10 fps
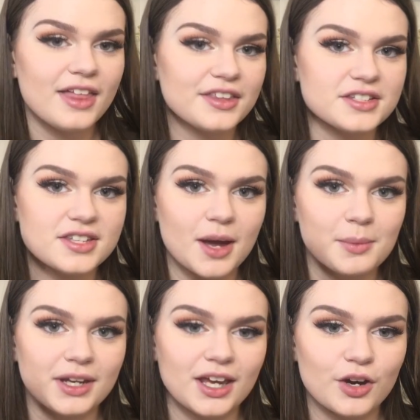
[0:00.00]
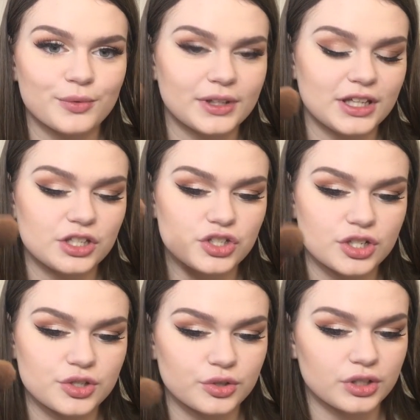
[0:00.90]
this is how I'm going to get a really
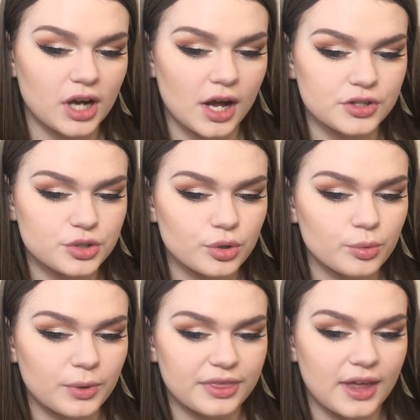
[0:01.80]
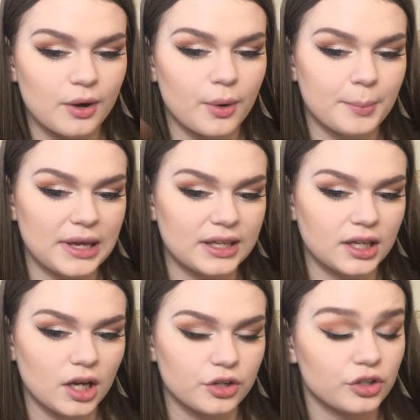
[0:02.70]
chiseled contour without
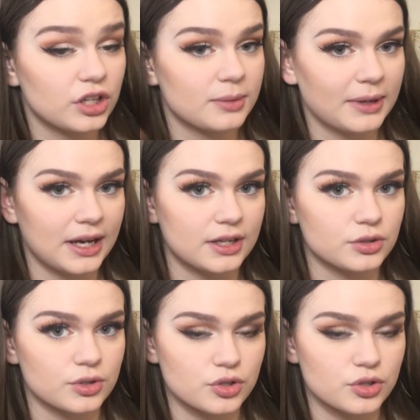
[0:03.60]
baking underneath my contour.